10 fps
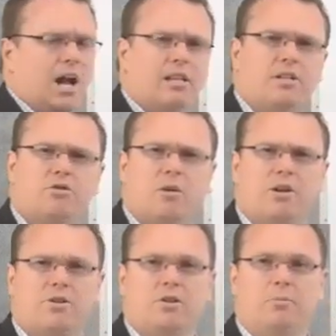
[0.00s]
highly
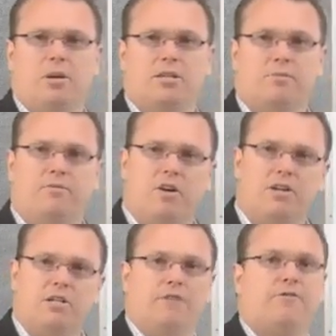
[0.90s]
directional, but it's
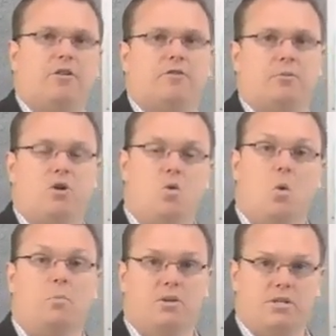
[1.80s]
very different from a
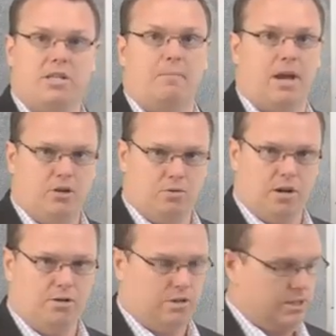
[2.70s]
normal
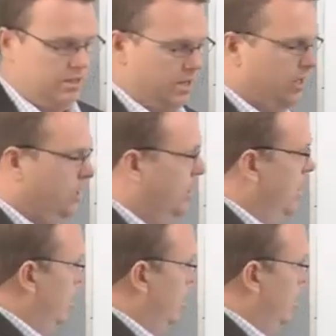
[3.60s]
semi-directional antenna.